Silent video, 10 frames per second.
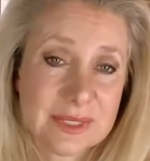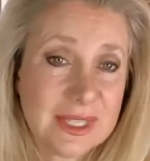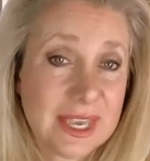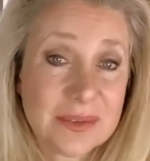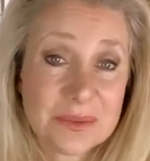
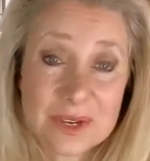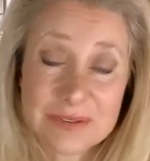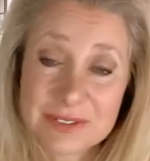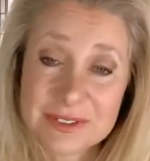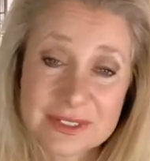get
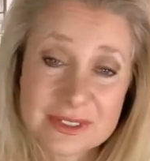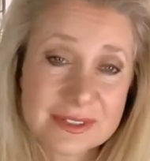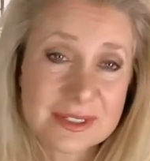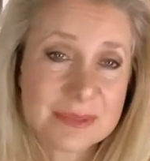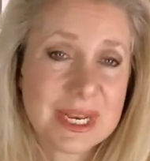
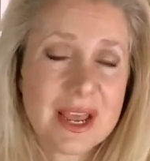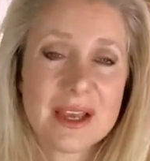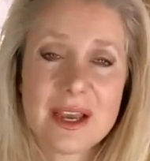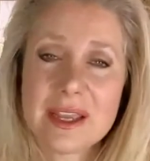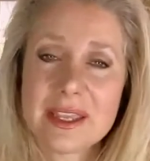references. I mean,
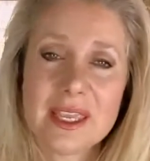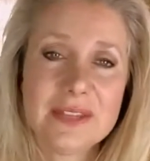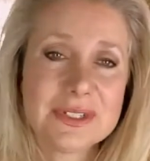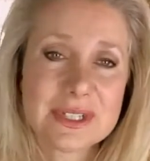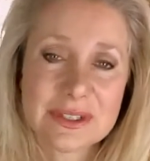I can't
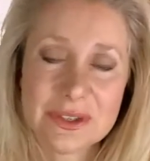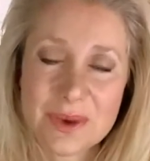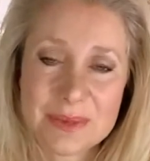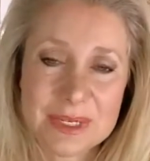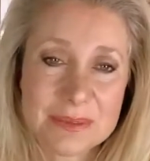even tell you
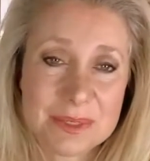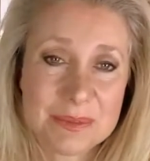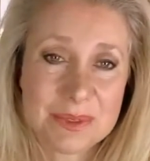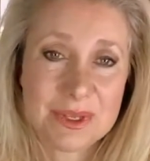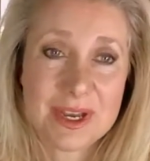how many people